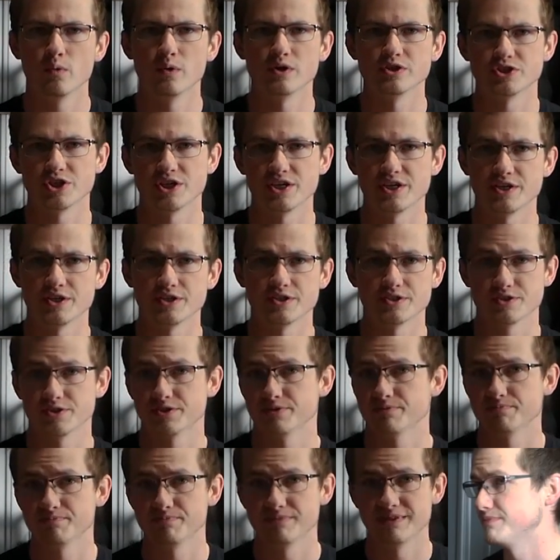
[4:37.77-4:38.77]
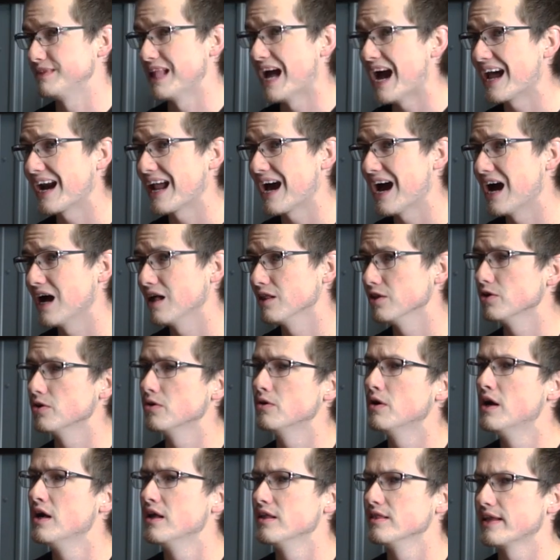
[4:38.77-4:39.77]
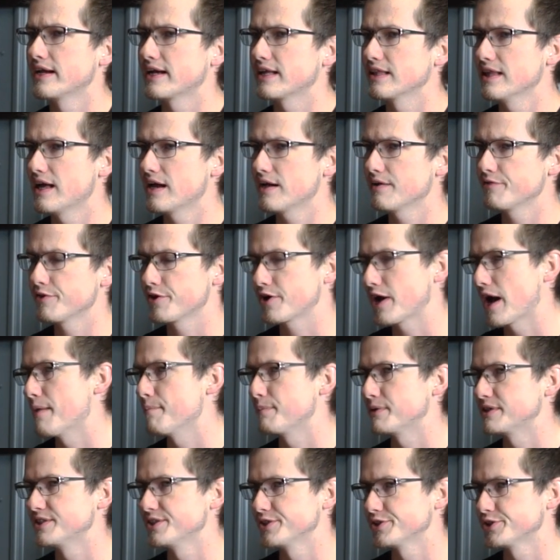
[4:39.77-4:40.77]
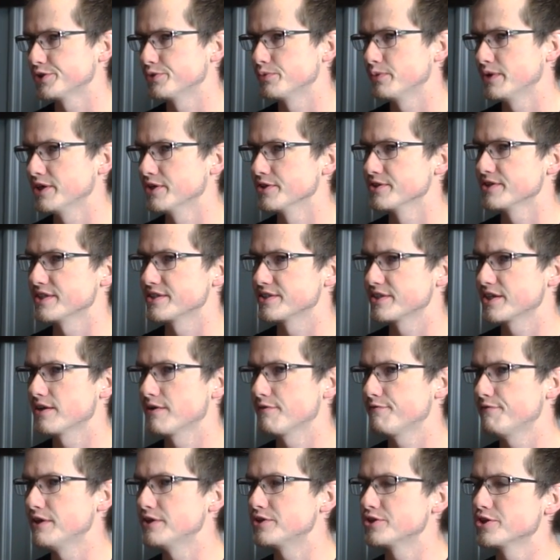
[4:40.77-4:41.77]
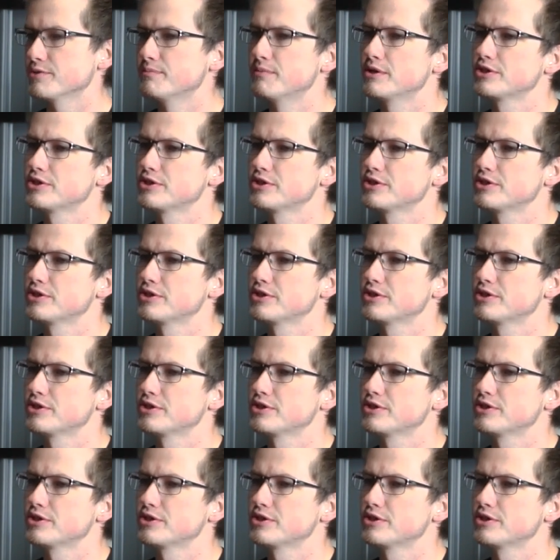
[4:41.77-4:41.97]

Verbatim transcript: which is not hollow like a lot of your competition wheels. It's gonna feature a